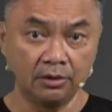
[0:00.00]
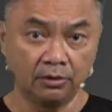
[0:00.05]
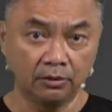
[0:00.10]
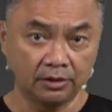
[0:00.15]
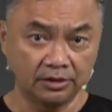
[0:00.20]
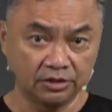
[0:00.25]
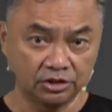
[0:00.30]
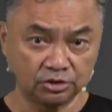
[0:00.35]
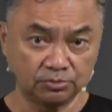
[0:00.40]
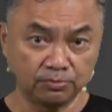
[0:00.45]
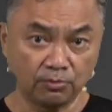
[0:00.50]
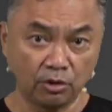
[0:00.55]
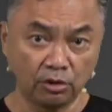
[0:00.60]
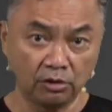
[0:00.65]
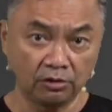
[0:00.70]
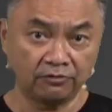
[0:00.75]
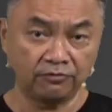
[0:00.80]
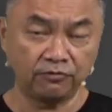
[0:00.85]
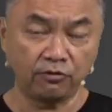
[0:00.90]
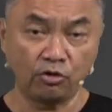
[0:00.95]
on a
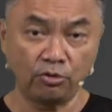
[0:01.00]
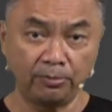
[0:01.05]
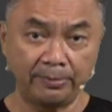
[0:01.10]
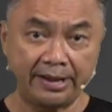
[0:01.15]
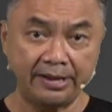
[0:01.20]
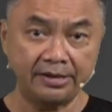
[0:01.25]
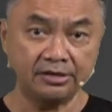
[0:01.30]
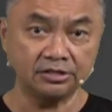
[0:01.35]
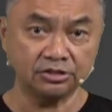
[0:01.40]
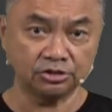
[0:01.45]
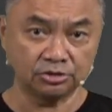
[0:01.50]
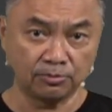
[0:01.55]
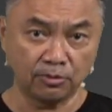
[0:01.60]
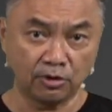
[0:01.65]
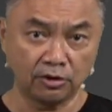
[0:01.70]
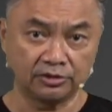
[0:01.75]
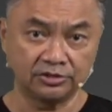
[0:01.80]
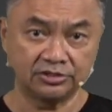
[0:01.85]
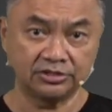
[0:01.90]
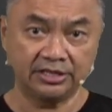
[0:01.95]
smaller format,
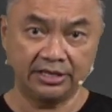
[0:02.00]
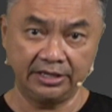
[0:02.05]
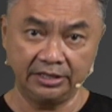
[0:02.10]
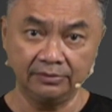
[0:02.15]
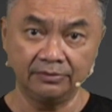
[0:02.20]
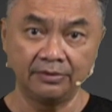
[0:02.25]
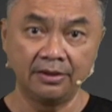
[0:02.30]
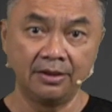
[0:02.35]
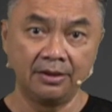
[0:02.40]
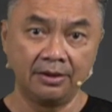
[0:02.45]
smaller scale,